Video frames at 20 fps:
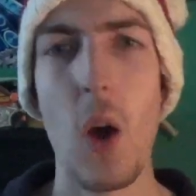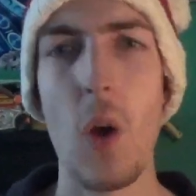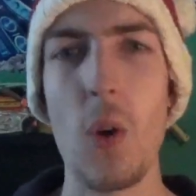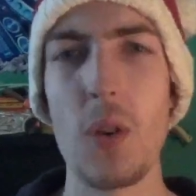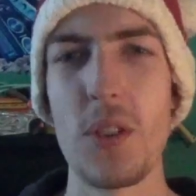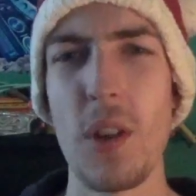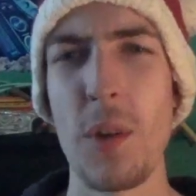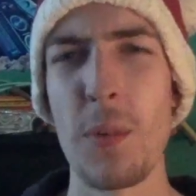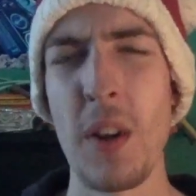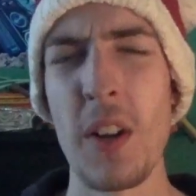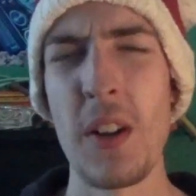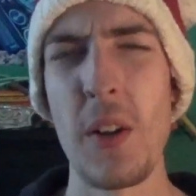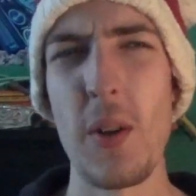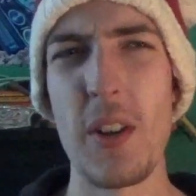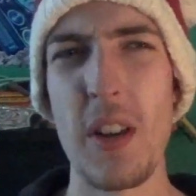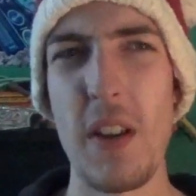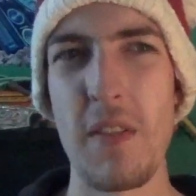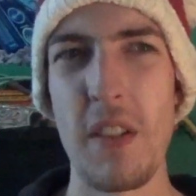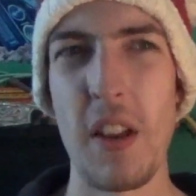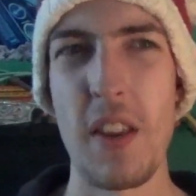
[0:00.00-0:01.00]
Also, I'm going to do it
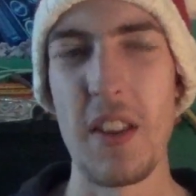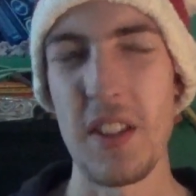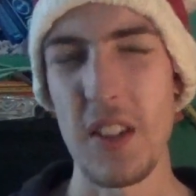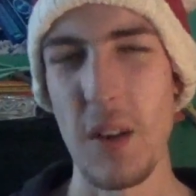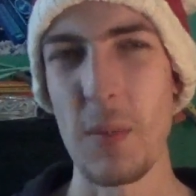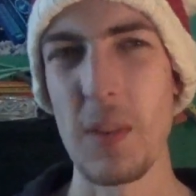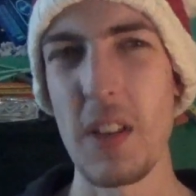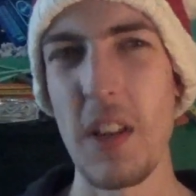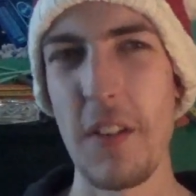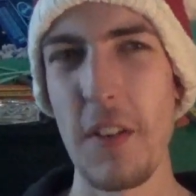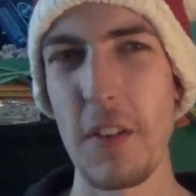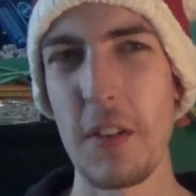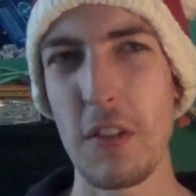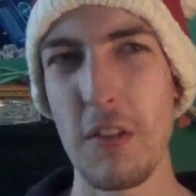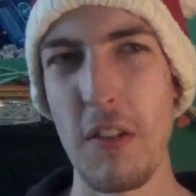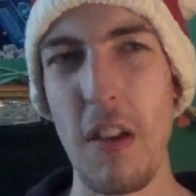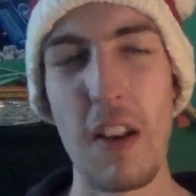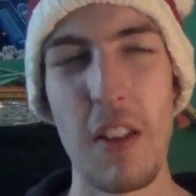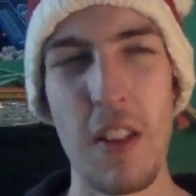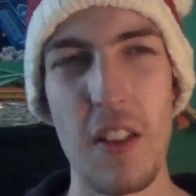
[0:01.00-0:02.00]
differently this time. Instead of just
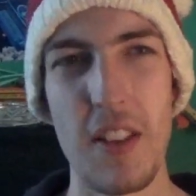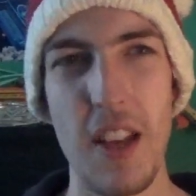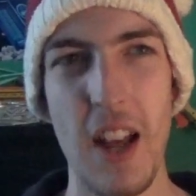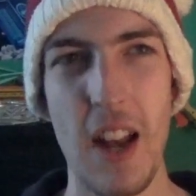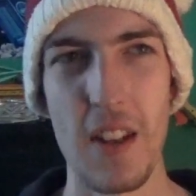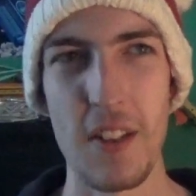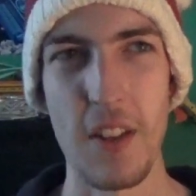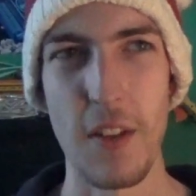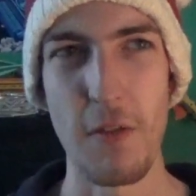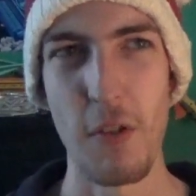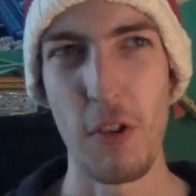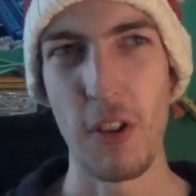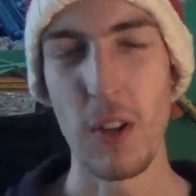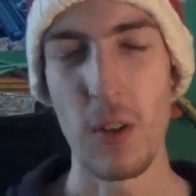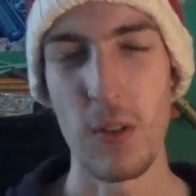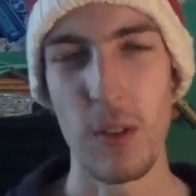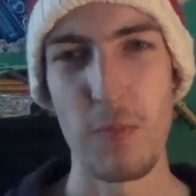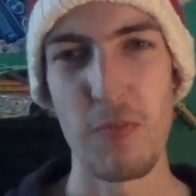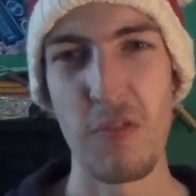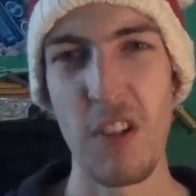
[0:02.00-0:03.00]
creating the tier list, I've already
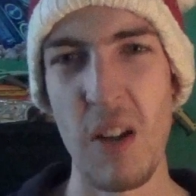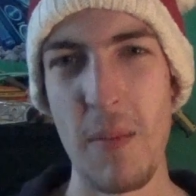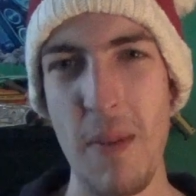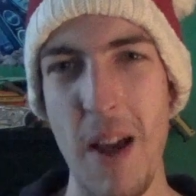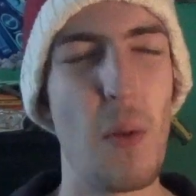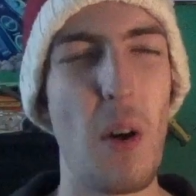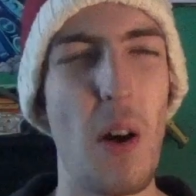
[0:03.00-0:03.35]
got it pre-made.